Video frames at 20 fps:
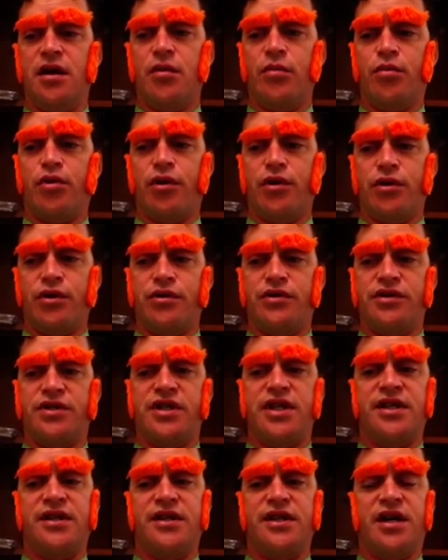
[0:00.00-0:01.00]

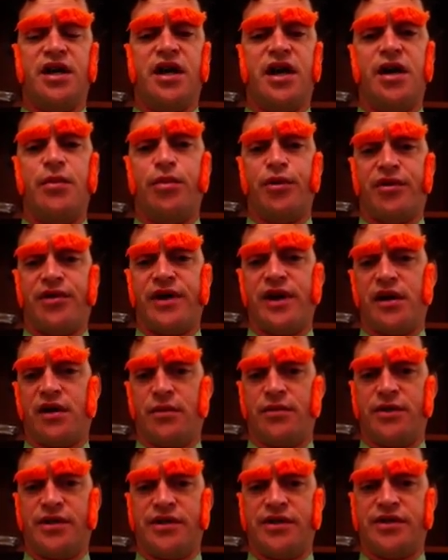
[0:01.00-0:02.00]
produced in the
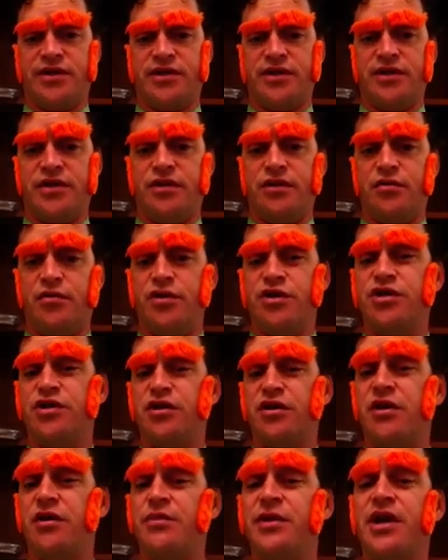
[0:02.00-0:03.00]
hypothalamus, which you're
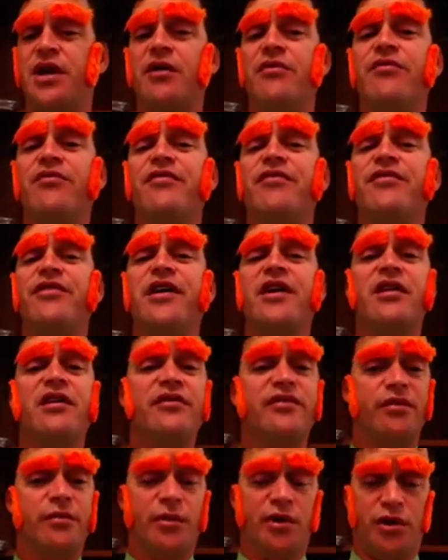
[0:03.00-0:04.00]
going to become very
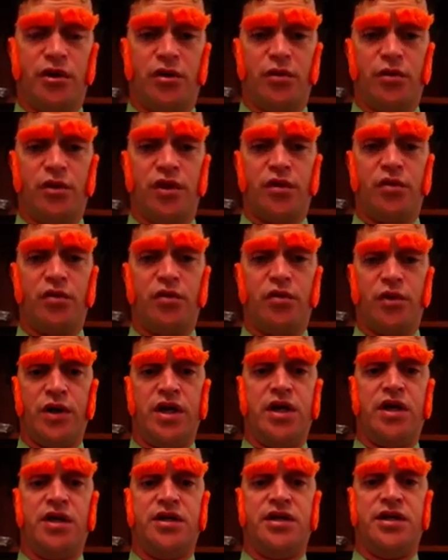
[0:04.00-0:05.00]
familiar with when we
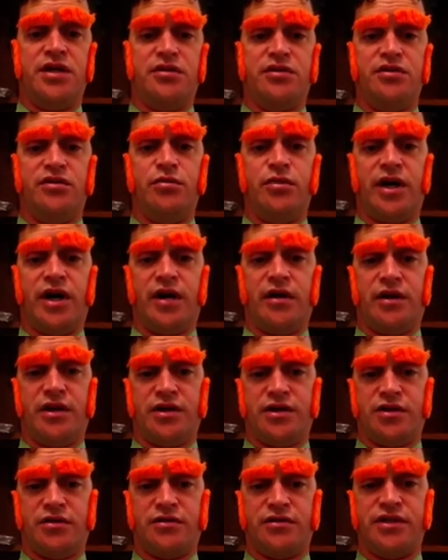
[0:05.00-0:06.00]
get into
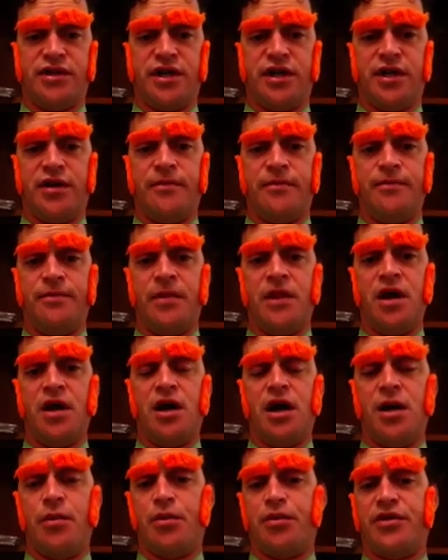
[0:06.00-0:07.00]
biological psych.
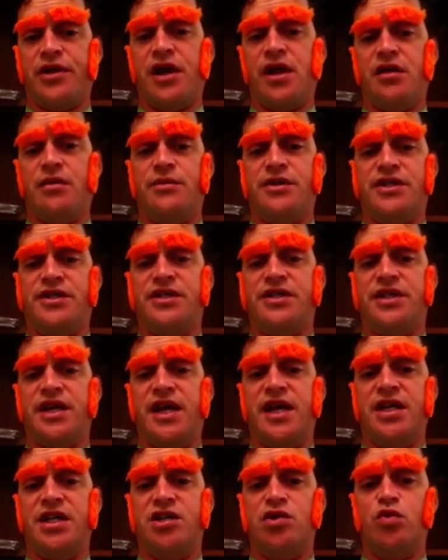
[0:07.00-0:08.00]
Hypothalamus is
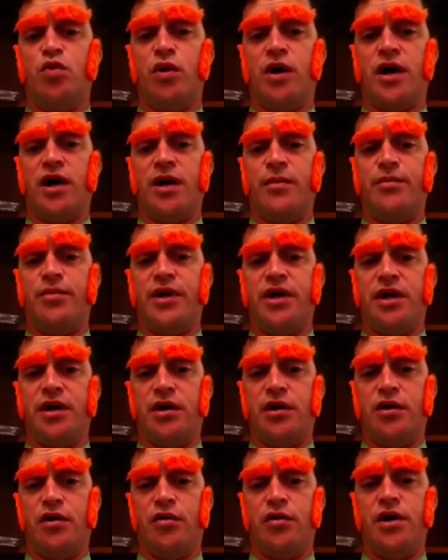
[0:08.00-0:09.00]

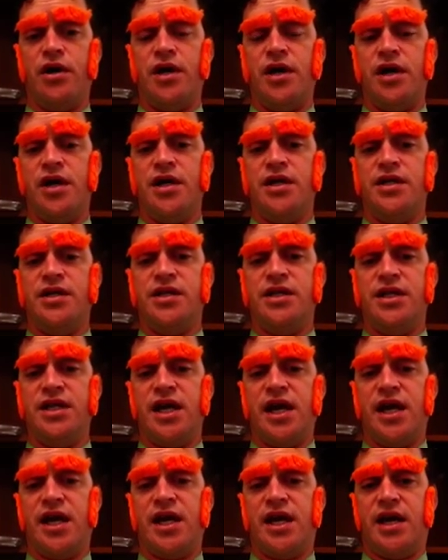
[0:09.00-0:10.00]

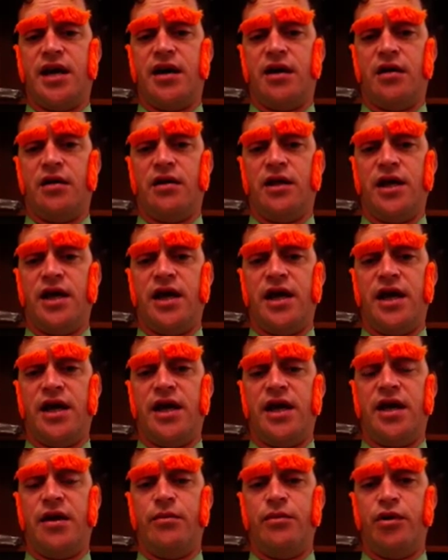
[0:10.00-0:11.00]

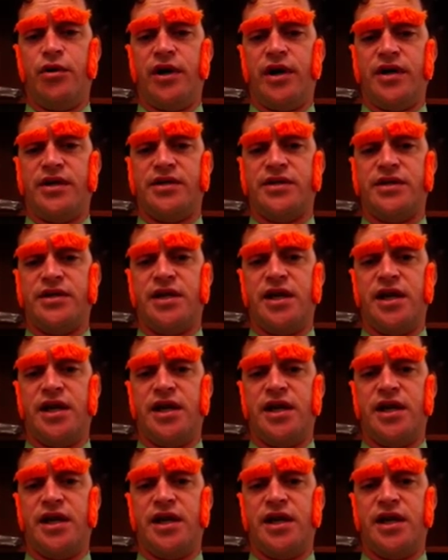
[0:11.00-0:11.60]
H-Y-P-O-T-A-L-A-M-U-S,